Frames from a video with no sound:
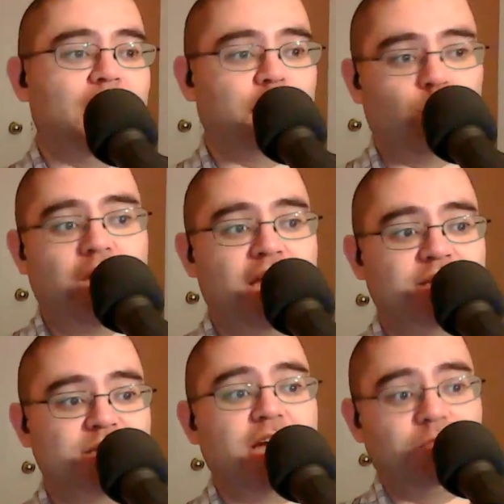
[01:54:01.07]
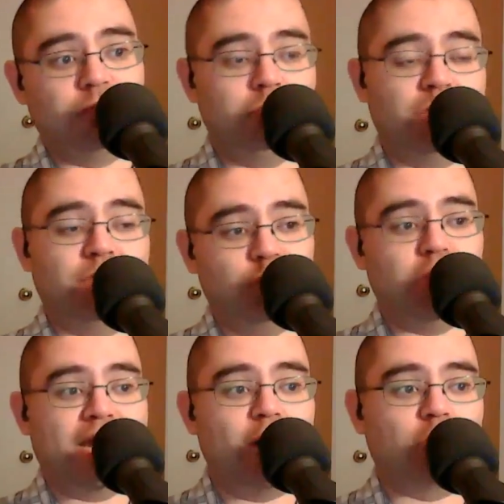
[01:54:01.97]
the right hand side. If you do
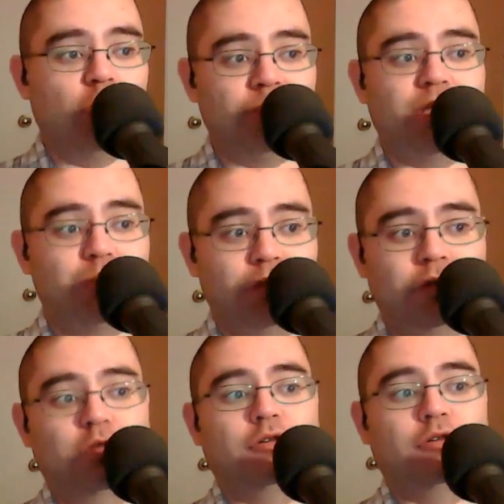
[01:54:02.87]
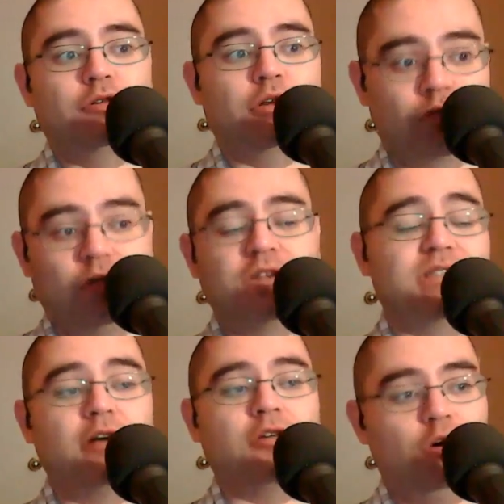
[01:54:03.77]
that alcove and then put the curtain across the
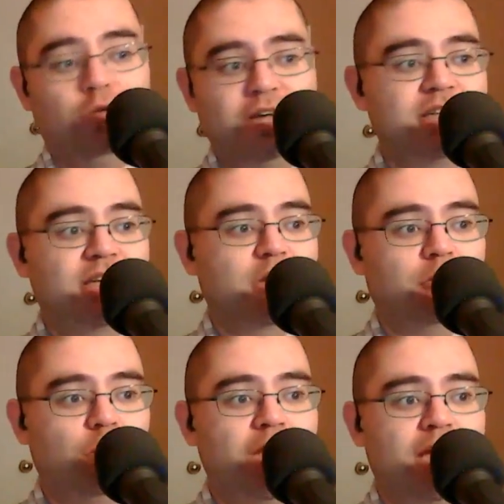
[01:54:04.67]
alcove, that takes care of the right